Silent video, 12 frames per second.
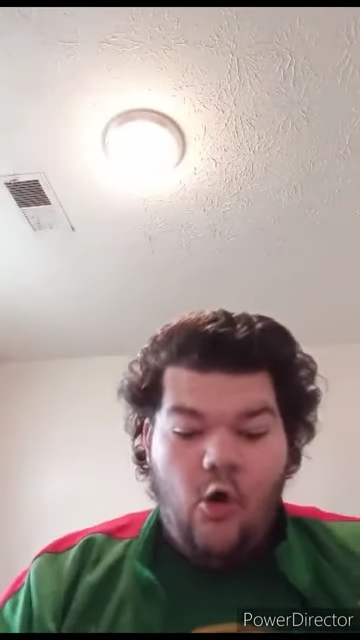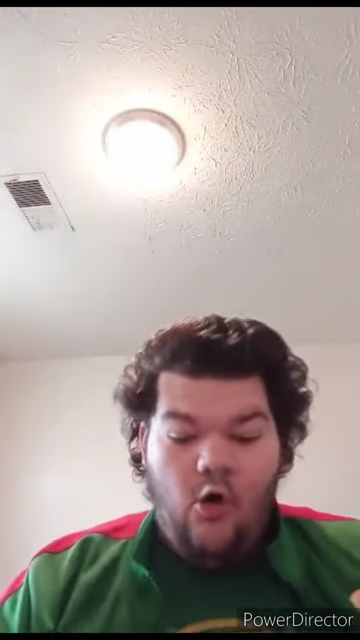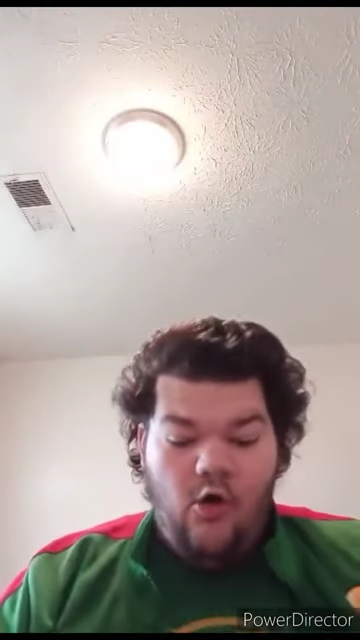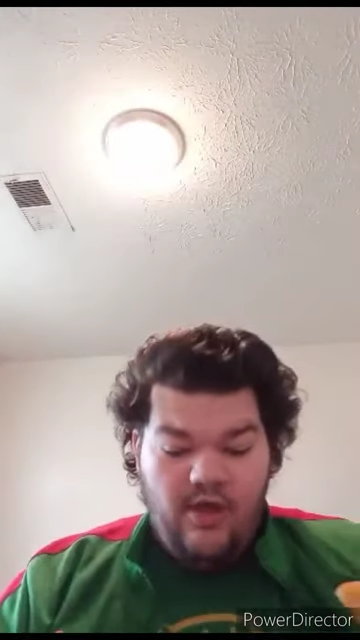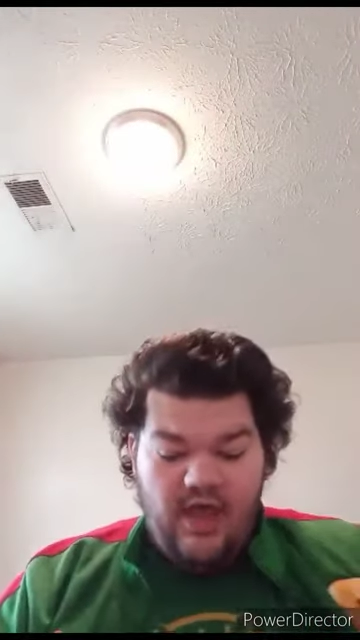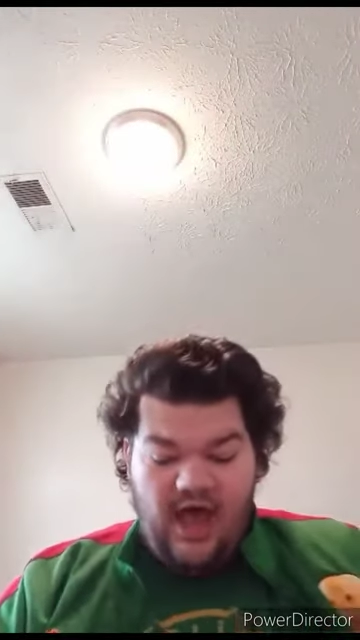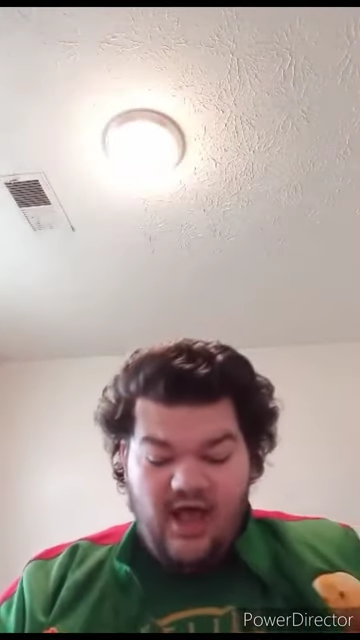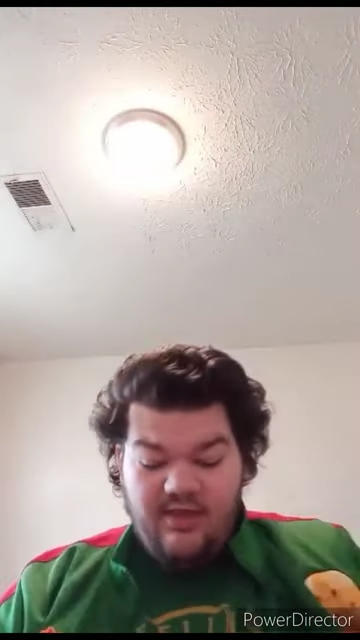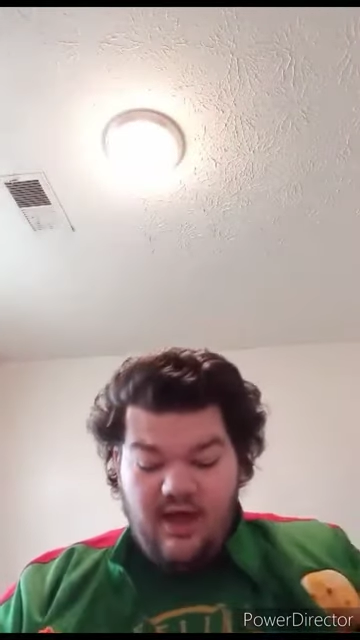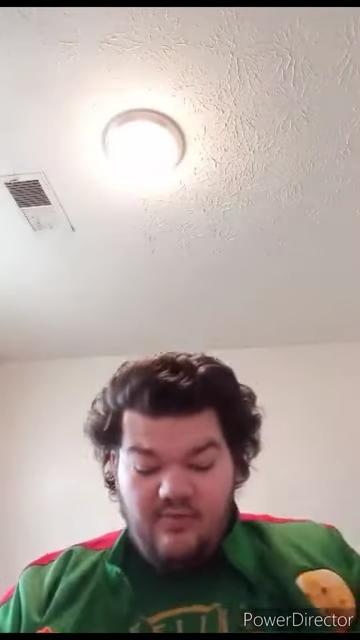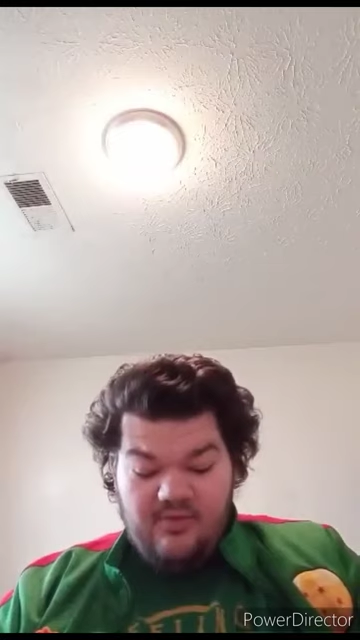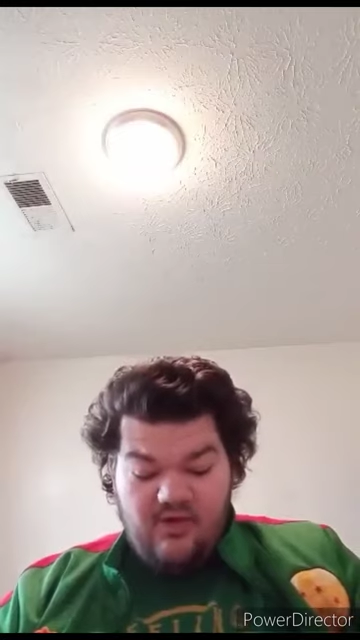Okay, I
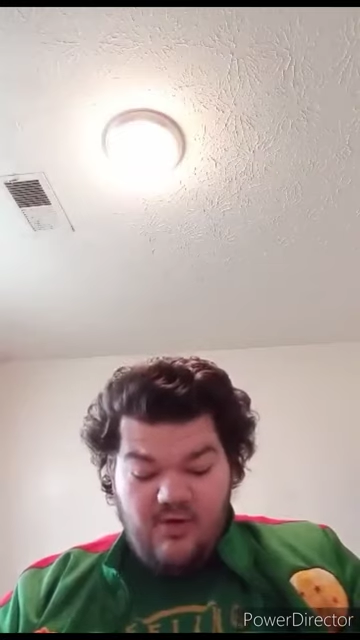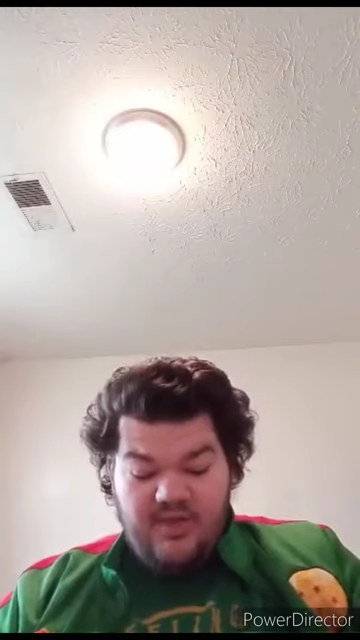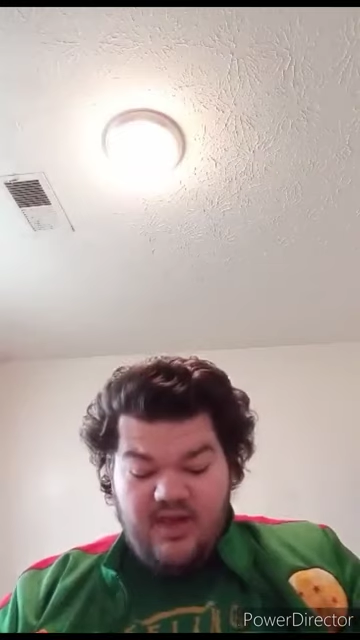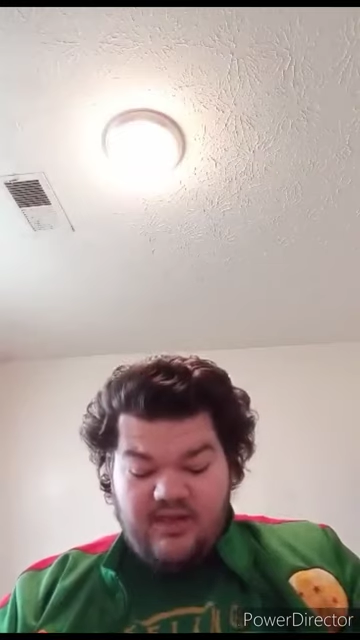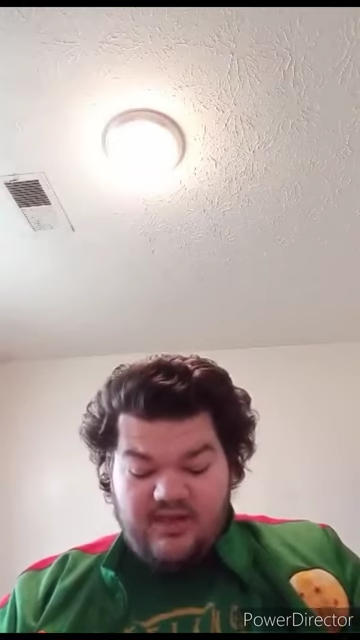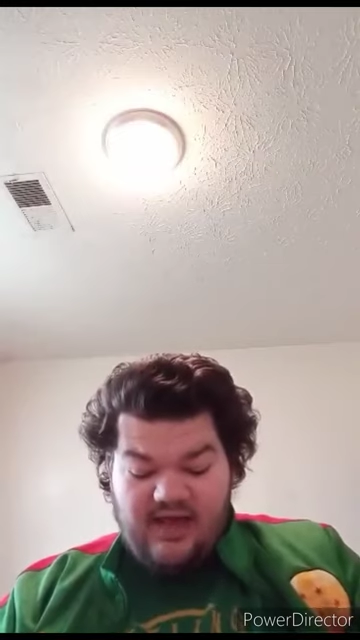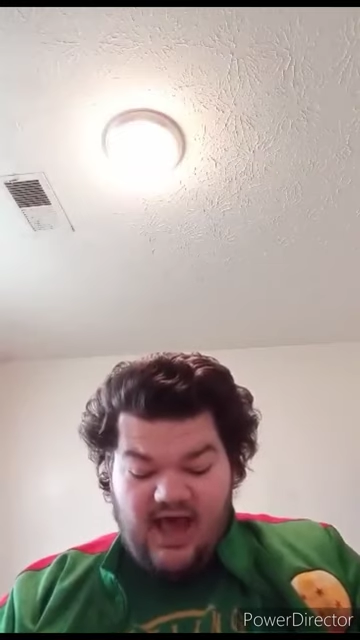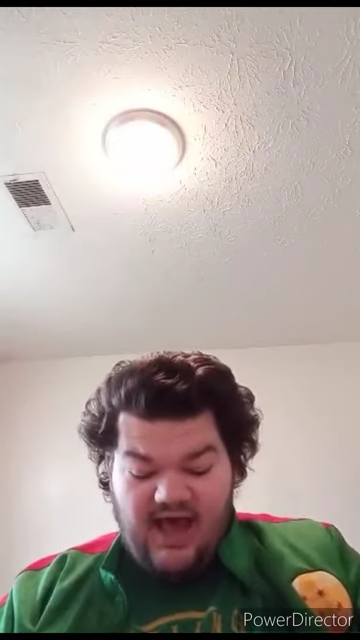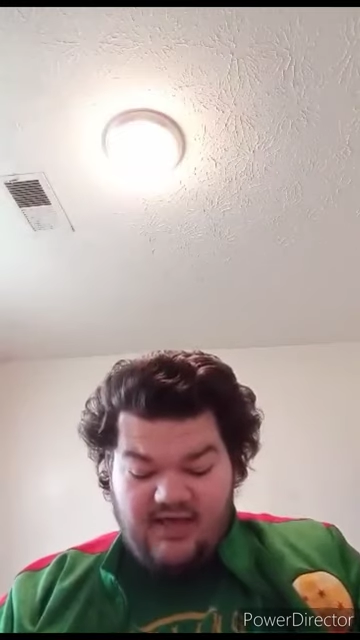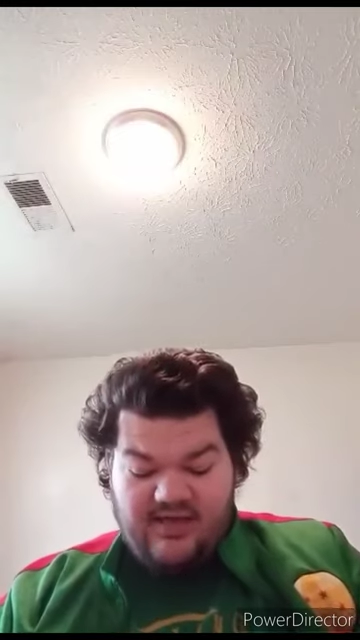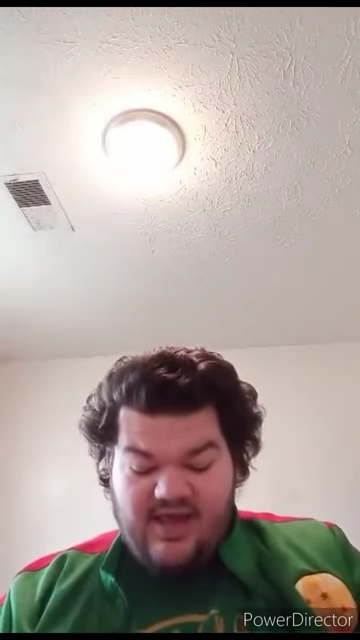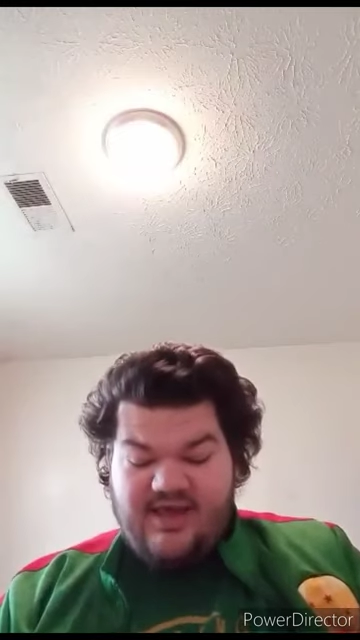thought it was going to be a
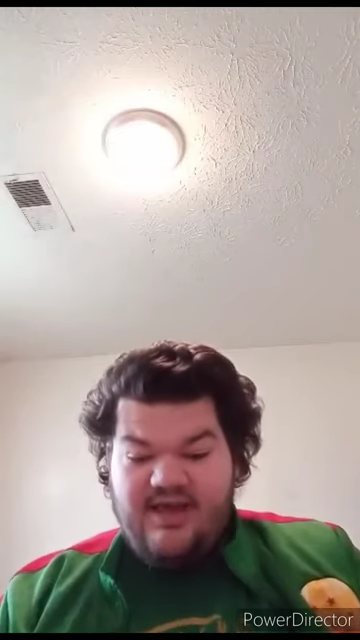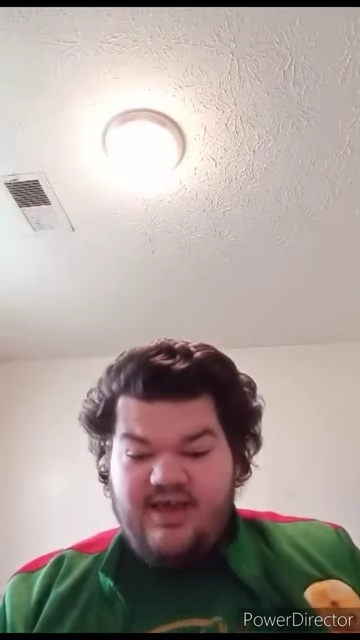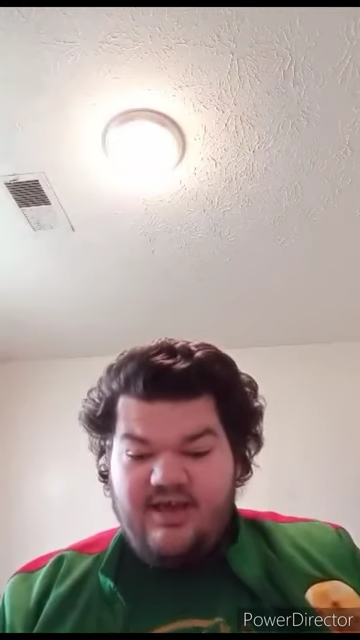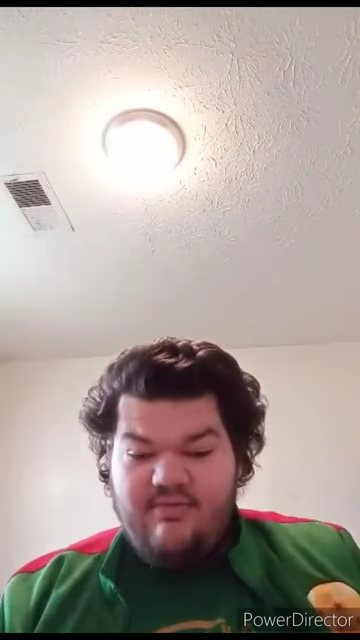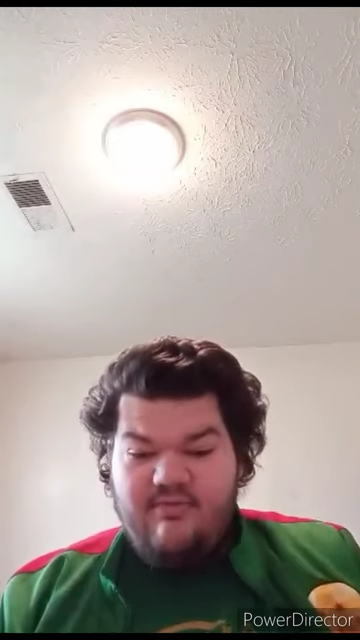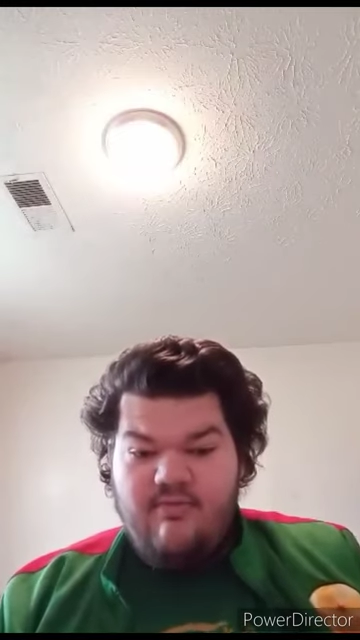size like a